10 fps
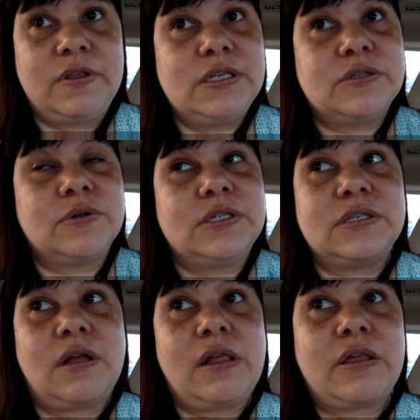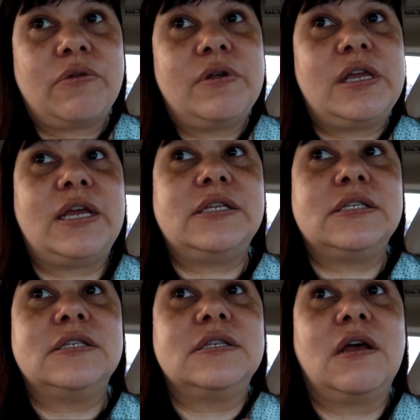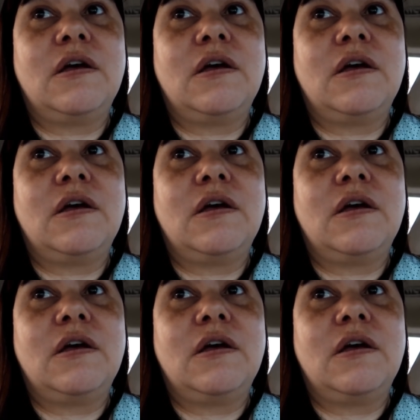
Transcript: He's already saw like 3 cases